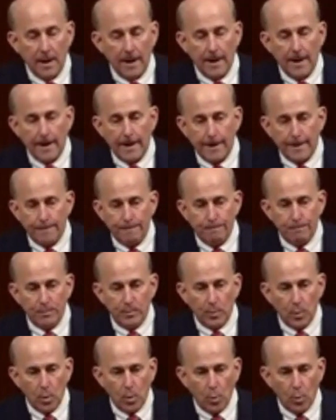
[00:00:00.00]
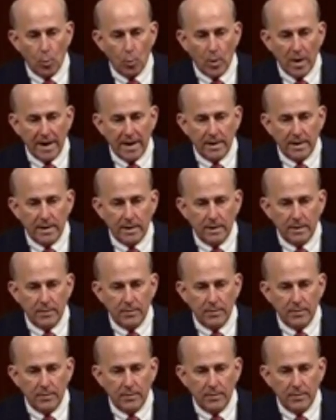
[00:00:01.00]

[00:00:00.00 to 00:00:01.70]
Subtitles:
when the Bill of